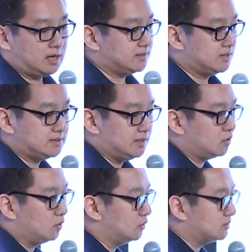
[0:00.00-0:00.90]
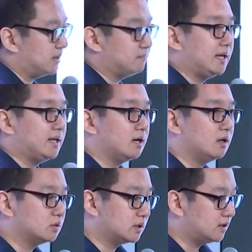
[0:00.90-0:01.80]
This includes some data
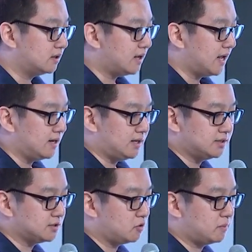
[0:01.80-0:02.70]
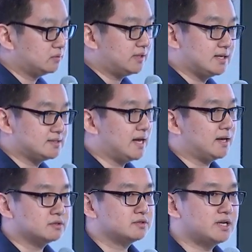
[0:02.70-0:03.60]
loader and iterable data
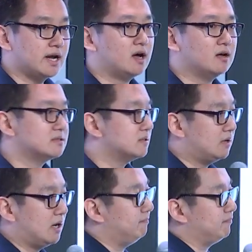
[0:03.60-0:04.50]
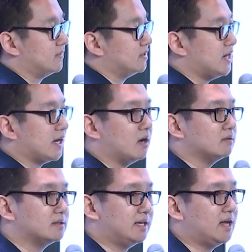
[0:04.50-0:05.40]
set. Check out
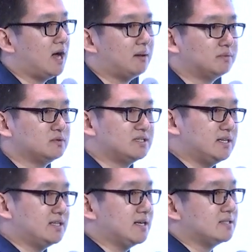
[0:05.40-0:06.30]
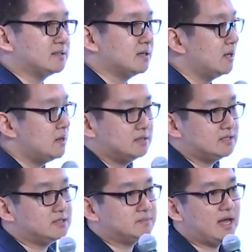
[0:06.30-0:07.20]
GitHub to see this.
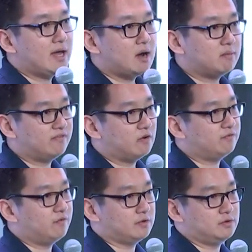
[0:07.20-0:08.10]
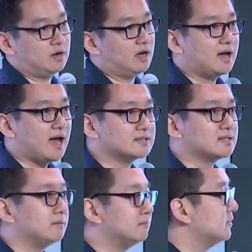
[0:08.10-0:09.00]
It may be helpful for you
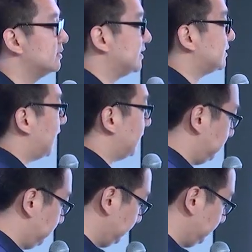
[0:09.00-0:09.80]
hackathon this time.